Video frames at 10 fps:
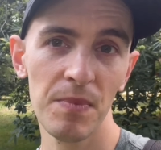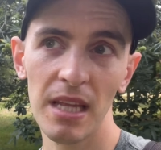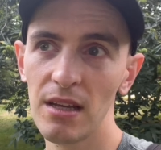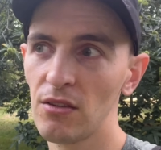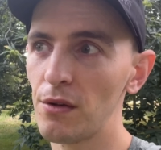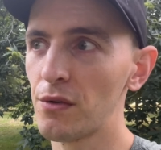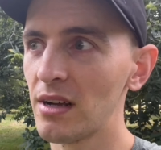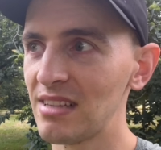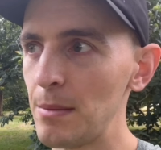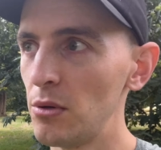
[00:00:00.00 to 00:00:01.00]
So for
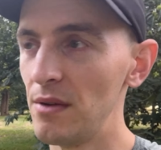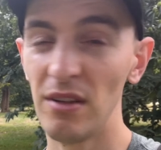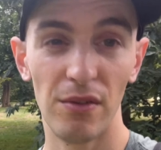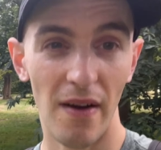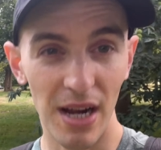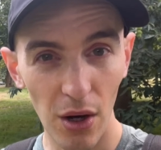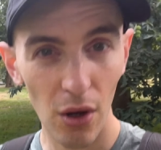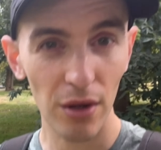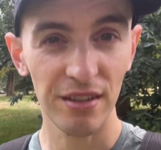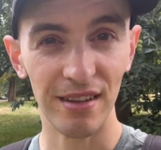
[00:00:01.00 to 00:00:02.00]
example, if it's very
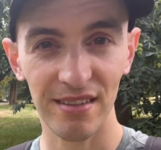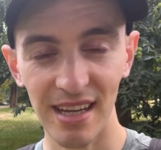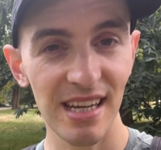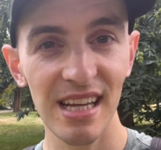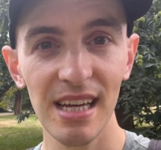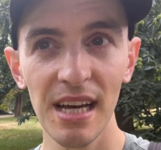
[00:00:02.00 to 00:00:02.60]
hot and sunny,